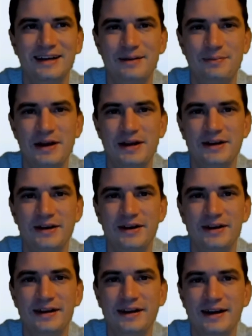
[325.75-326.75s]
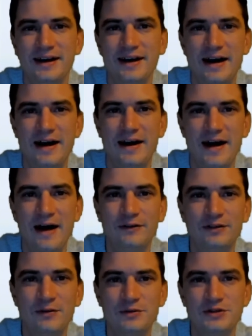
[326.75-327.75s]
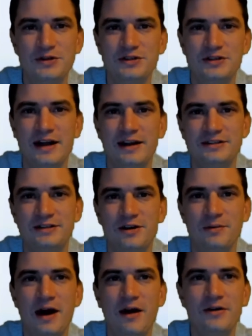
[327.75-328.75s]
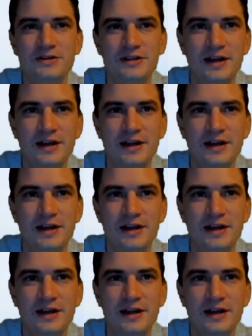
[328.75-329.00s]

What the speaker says: Depending on how someone's using that as terminology,